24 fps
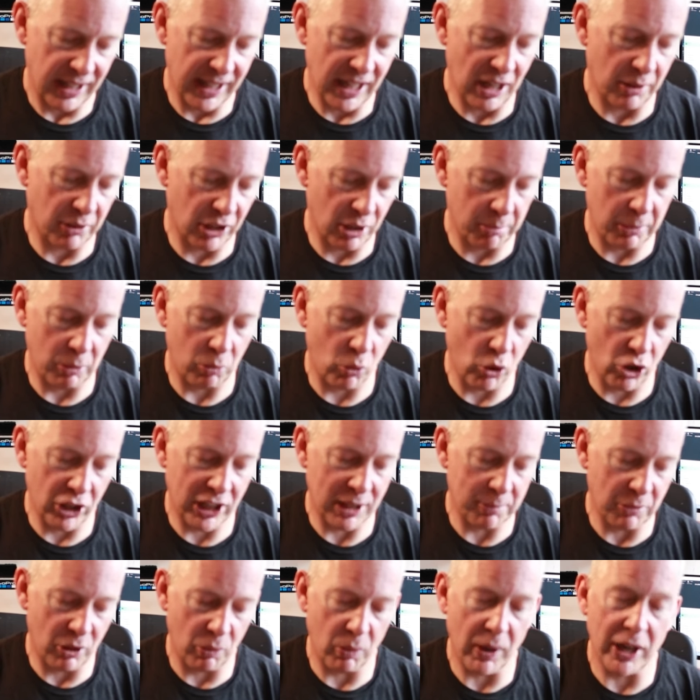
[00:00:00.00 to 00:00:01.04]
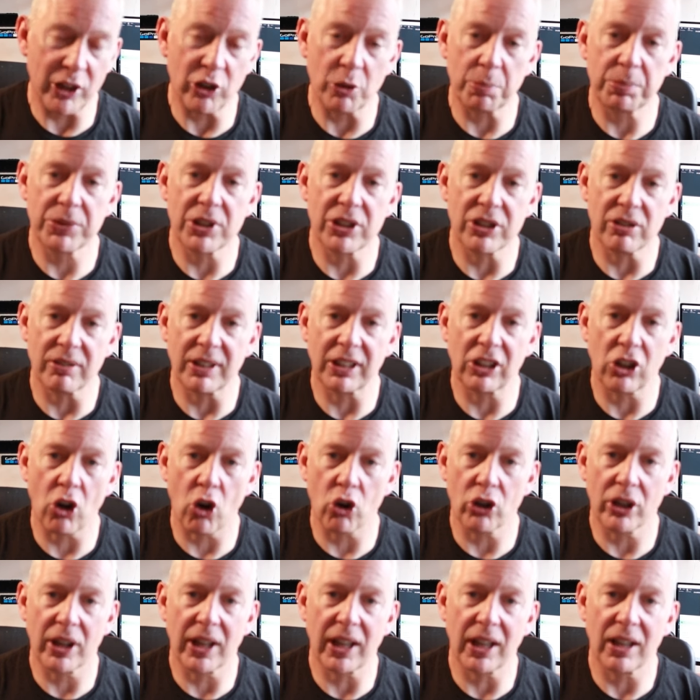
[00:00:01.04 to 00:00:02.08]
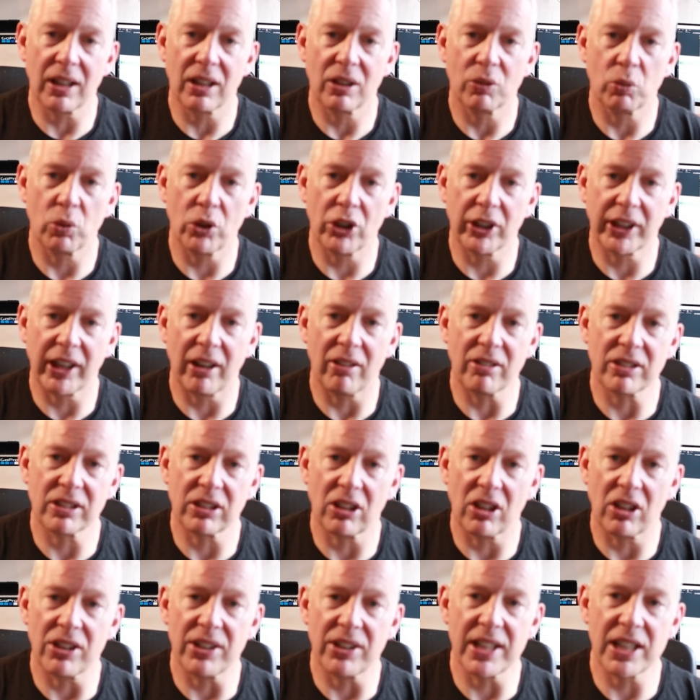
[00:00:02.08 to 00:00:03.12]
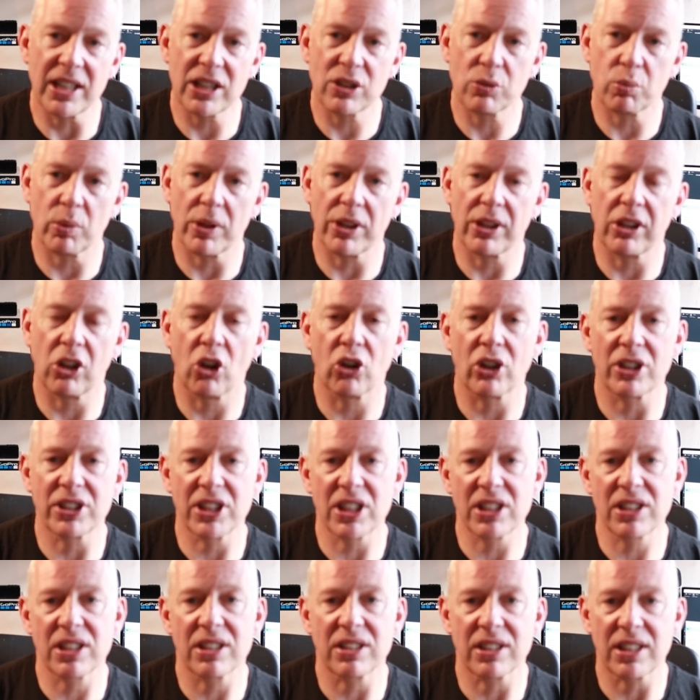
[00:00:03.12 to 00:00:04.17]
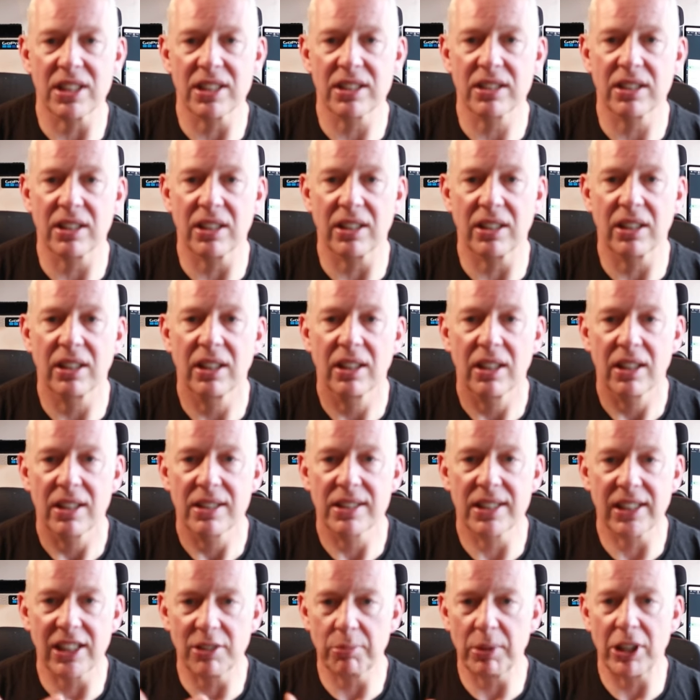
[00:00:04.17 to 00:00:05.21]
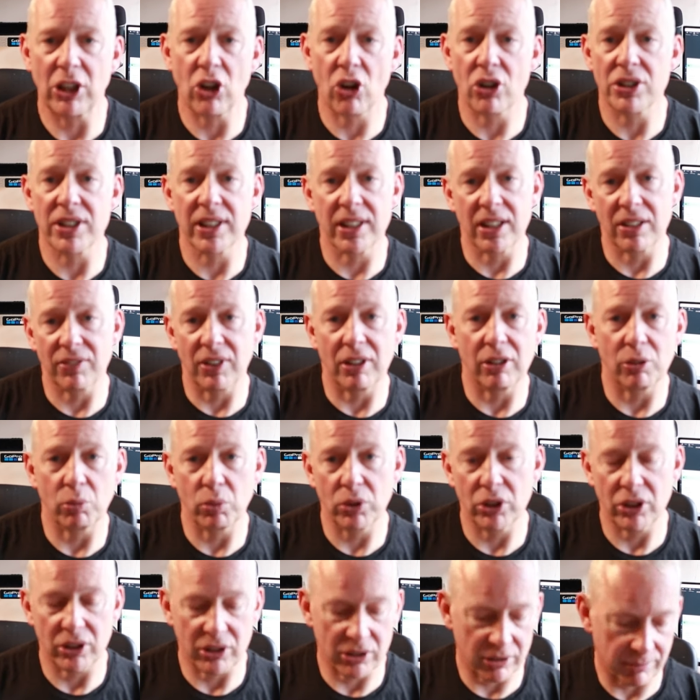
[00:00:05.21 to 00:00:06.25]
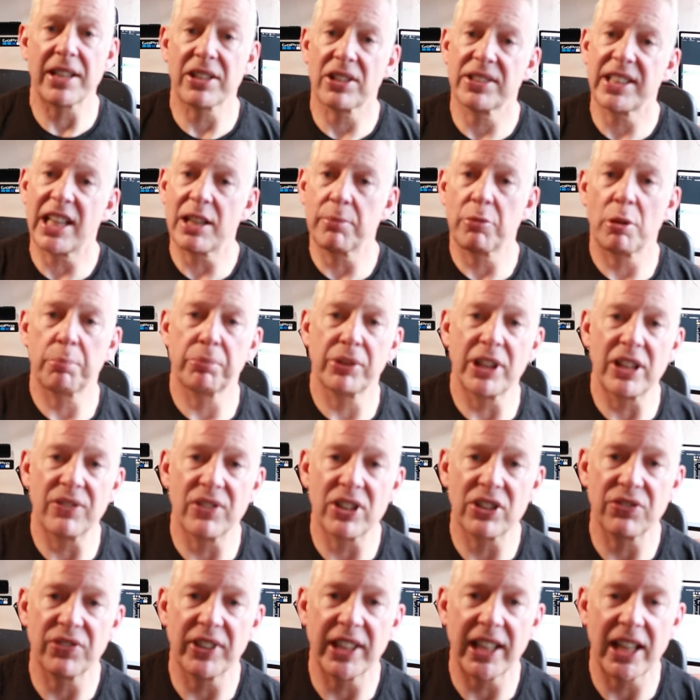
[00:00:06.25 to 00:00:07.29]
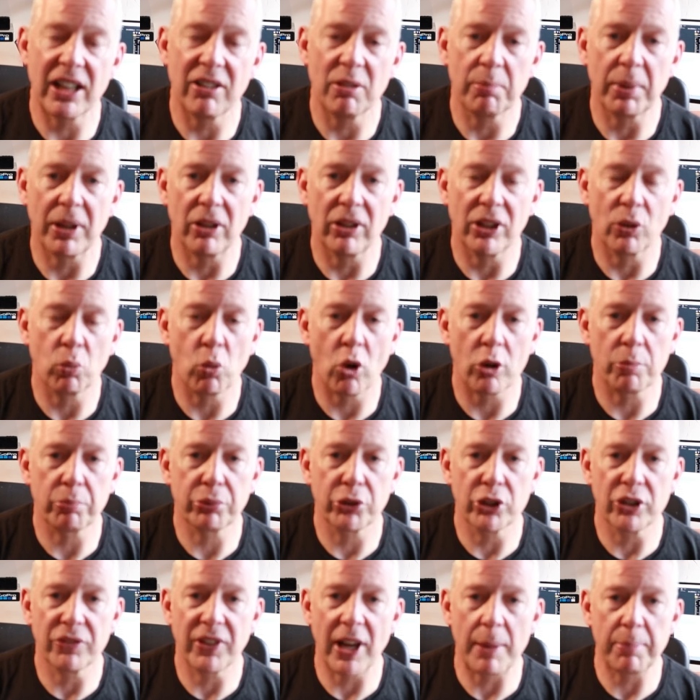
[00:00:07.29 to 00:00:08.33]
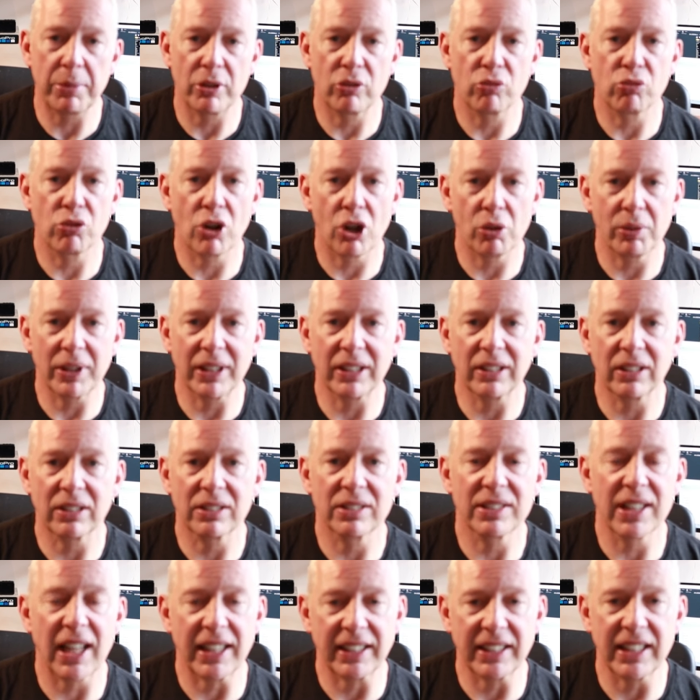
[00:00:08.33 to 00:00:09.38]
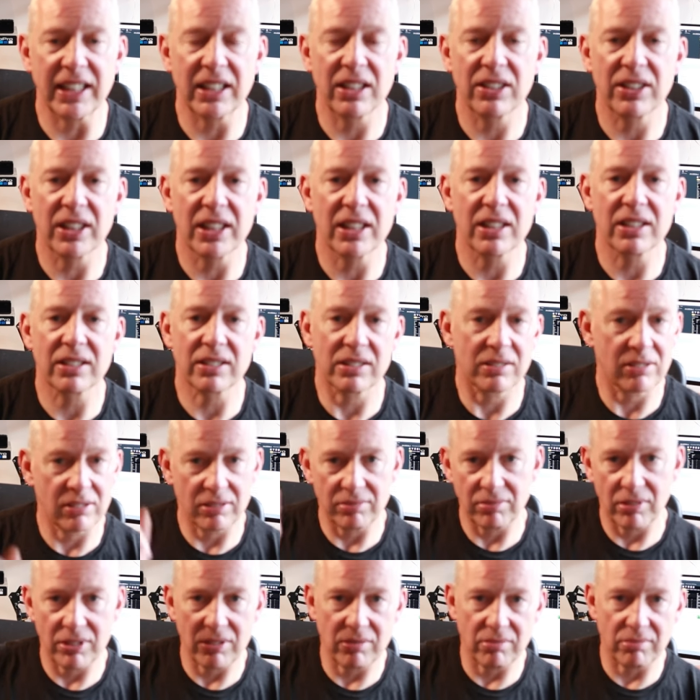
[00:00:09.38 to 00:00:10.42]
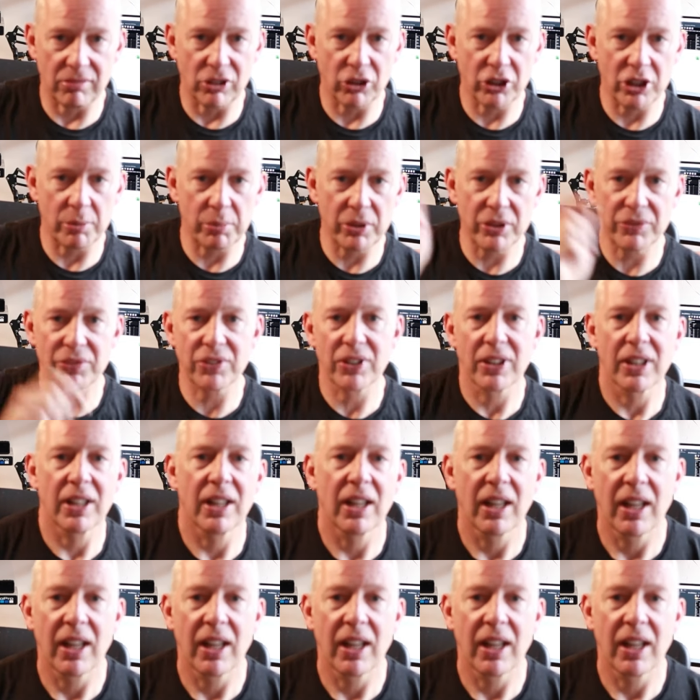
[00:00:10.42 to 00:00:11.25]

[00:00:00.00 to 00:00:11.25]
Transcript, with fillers: yeah, I'm going to be working my way up to doing longer workouts like this with longer distances to, to give me an idea of how it works. As I said in my previous video about the WOD Proof app and rowing and technique and things, look above.